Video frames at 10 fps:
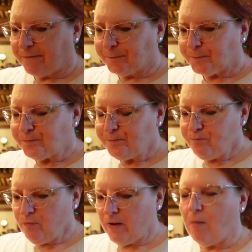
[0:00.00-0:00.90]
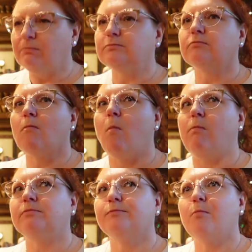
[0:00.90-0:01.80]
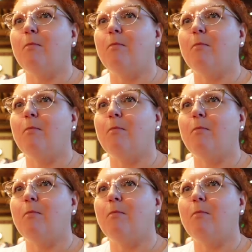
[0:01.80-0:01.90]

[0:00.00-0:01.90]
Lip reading: I look at the colors and guess them right.